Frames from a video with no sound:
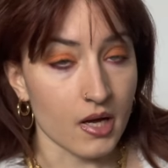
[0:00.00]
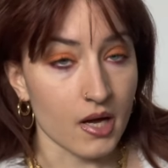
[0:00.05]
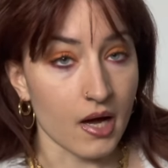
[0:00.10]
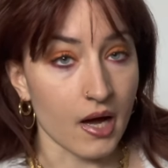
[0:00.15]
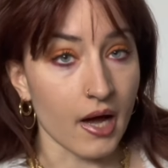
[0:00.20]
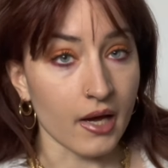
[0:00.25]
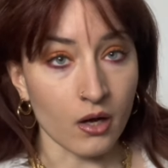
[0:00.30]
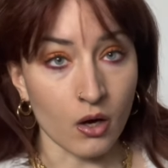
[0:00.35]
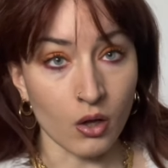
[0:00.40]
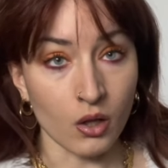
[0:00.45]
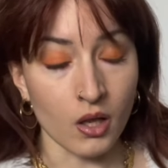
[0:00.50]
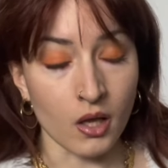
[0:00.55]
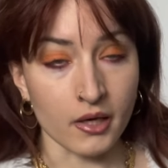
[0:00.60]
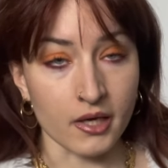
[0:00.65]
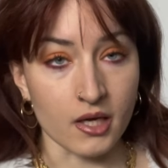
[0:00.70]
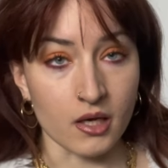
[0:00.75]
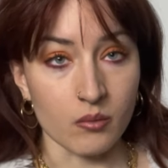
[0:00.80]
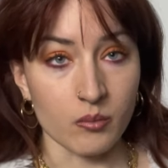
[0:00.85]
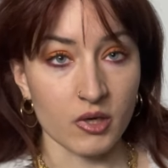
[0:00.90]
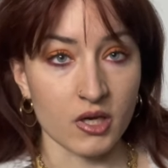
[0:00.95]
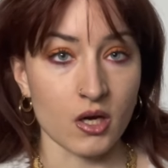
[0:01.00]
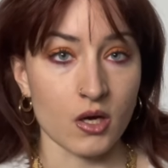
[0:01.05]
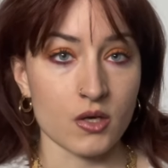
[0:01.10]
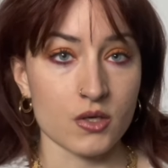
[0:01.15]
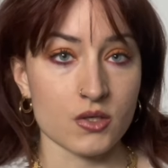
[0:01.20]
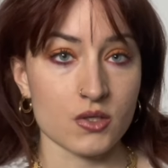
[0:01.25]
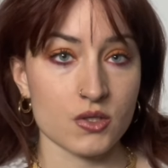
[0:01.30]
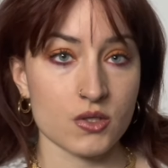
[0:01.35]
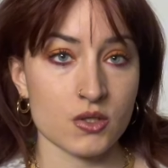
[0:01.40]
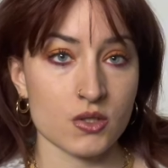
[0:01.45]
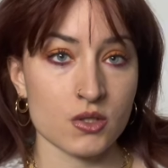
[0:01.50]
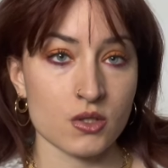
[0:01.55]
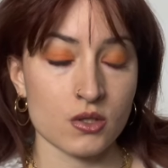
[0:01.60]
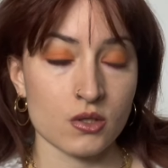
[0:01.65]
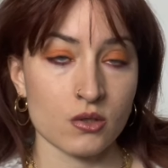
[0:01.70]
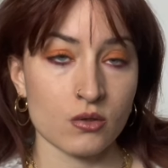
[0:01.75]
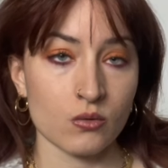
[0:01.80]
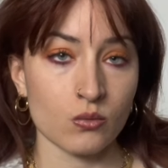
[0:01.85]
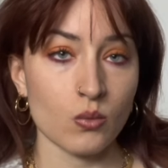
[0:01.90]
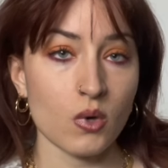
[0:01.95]
I got lucky because
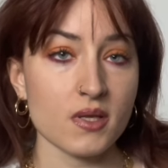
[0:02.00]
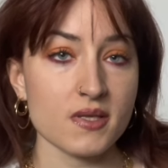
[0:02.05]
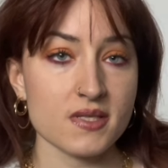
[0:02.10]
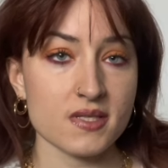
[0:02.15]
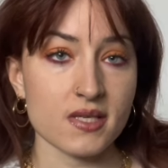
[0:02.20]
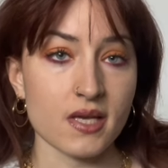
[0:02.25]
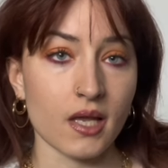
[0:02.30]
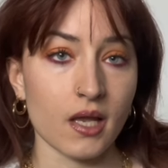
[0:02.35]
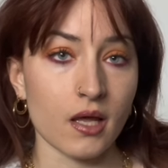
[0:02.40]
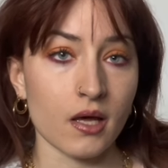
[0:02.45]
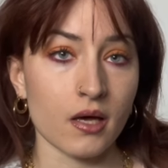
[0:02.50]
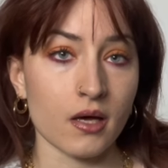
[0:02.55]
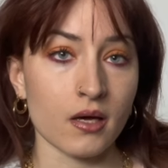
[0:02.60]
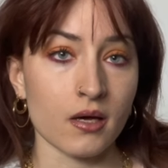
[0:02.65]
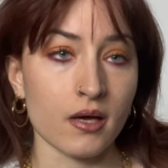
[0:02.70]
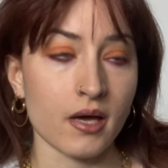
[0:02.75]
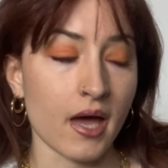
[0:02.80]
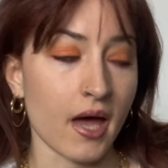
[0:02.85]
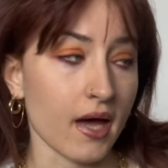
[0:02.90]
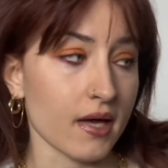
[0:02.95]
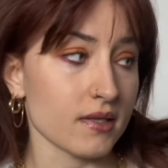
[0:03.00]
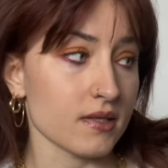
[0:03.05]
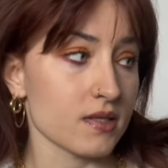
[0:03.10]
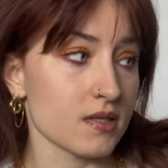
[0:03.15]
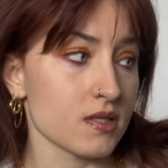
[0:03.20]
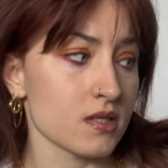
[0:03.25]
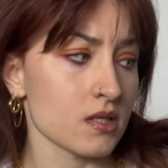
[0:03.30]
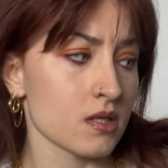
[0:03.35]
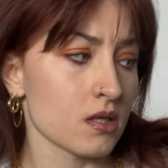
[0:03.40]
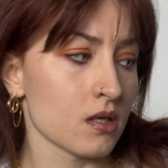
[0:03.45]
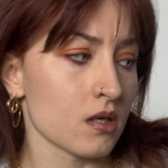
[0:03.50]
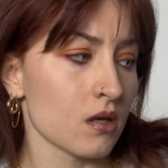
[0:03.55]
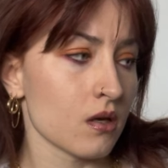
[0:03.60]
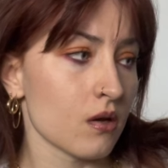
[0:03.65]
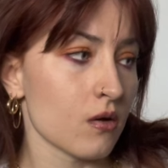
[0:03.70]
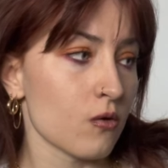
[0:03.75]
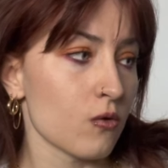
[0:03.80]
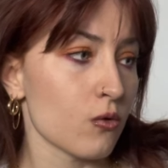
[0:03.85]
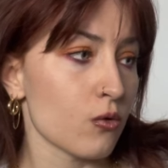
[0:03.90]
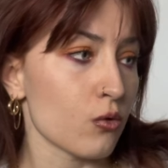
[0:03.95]
one seller had
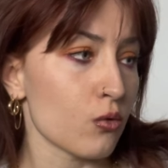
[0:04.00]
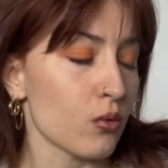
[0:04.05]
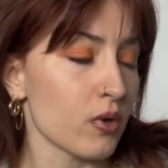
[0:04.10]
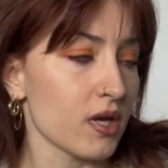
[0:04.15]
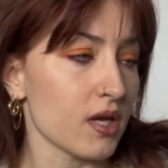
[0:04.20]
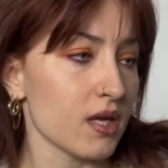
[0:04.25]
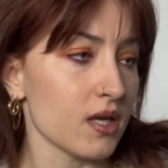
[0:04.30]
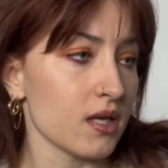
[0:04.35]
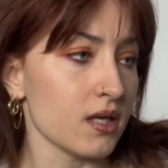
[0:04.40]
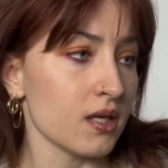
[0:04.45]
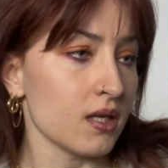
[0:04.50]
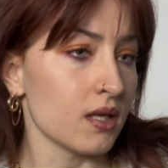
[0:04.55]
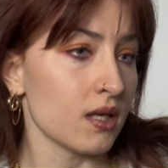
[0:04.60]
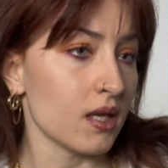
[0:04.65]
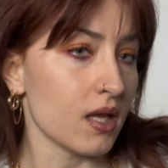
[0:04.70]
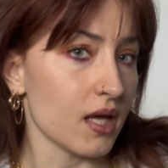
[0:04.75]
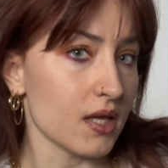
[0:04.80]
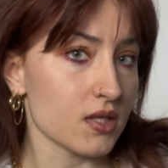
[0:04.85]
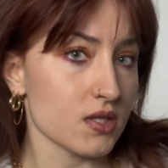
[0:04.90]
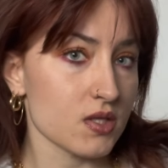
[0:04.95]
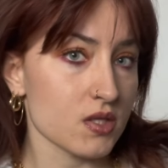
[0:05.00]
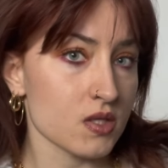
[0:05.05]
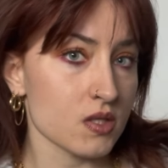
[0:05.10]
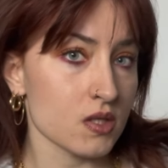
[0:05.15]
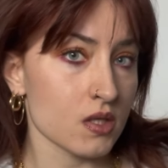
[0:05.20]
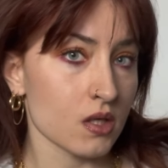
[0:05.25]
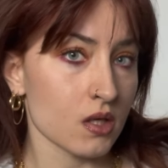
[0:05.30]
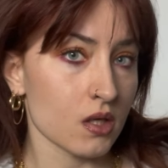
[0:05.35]
three knits